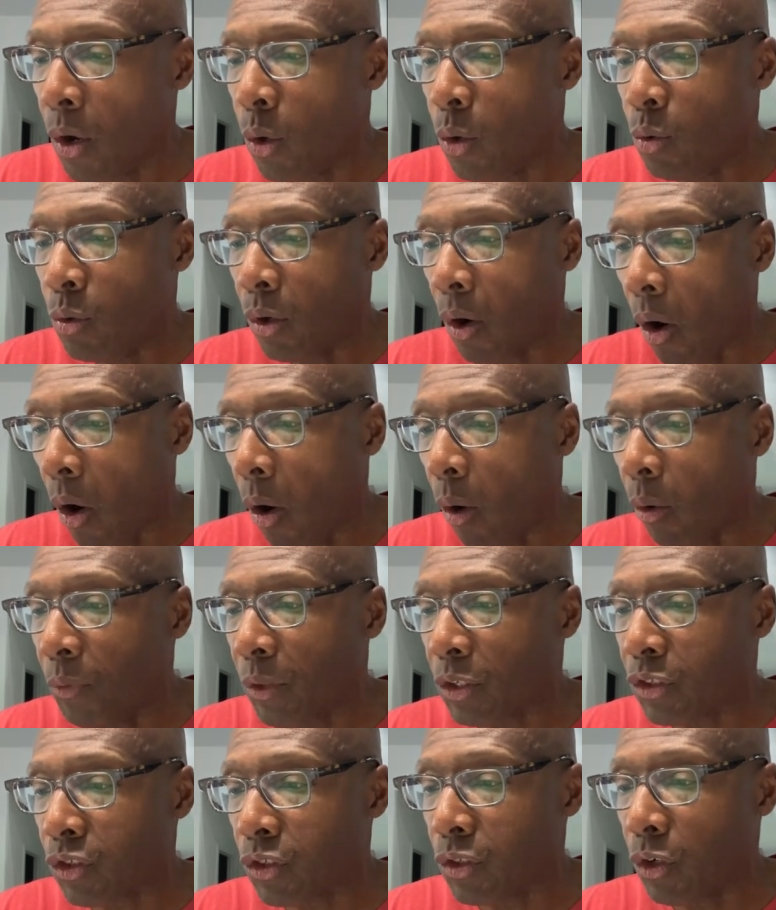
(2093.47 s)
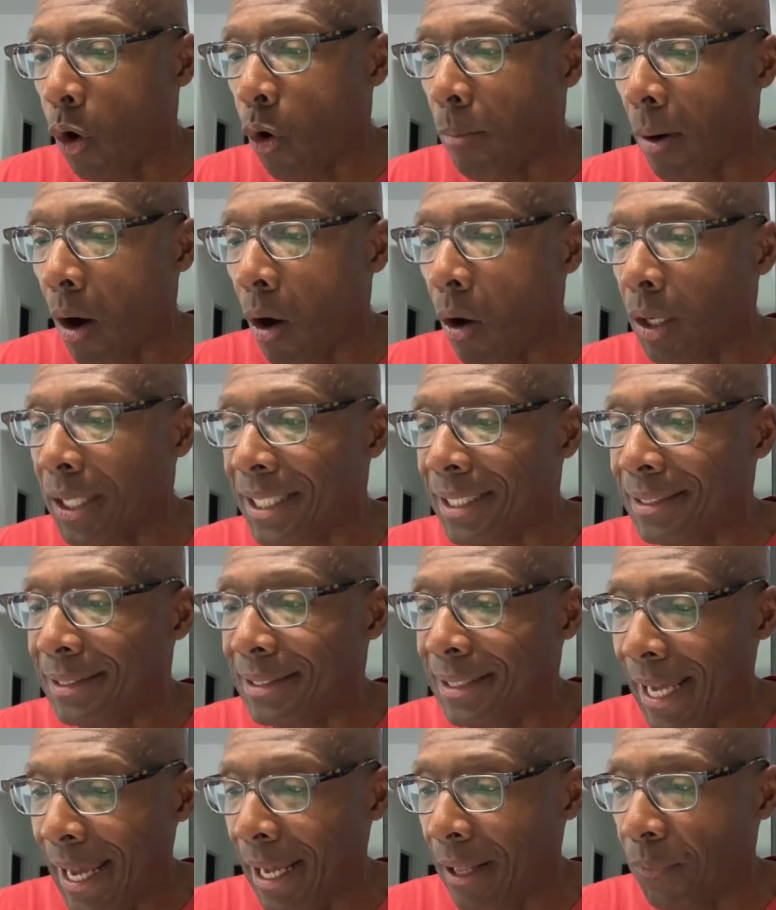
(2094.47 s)
who called the snowballing
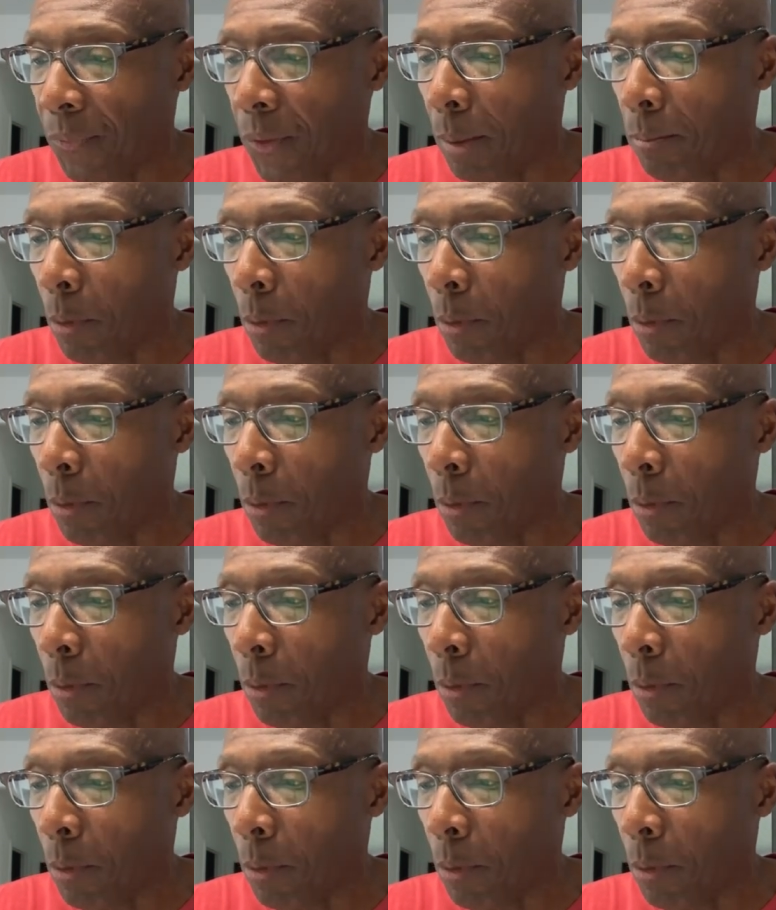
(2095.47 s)
debt the